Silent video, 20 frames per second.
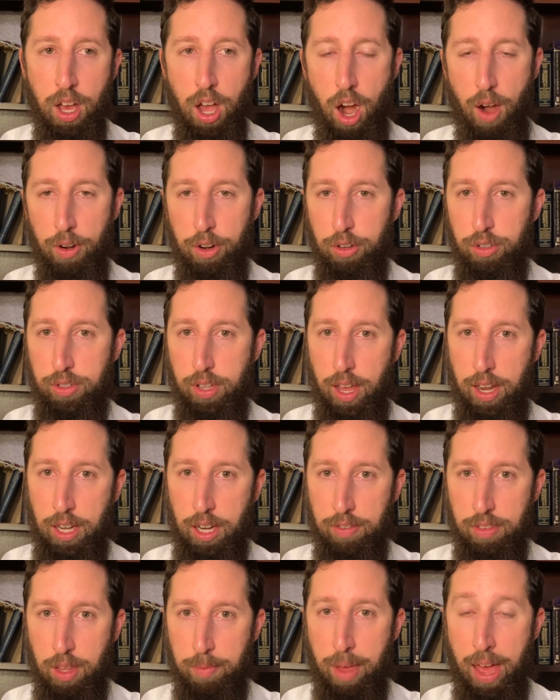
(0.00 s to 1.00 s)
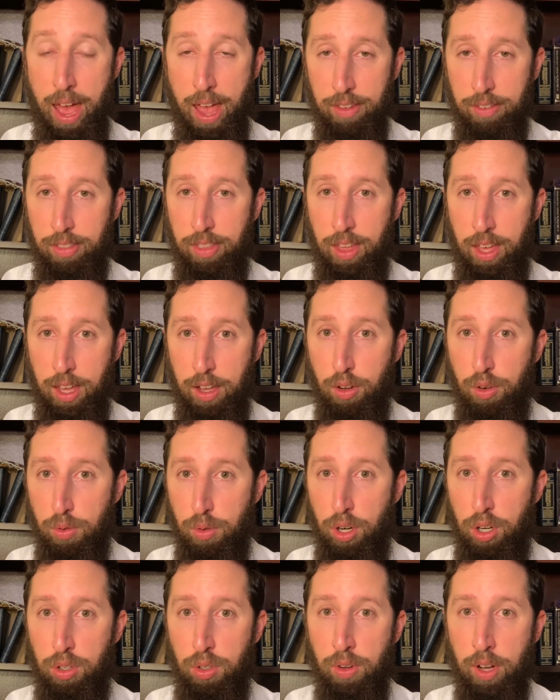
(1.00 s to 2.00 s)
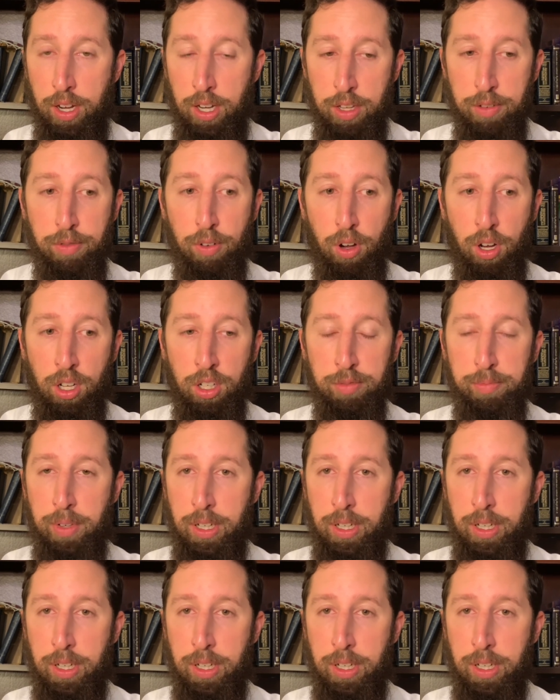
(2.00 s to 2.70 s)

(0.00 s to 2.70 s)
our understanding of them as they grow and evolve.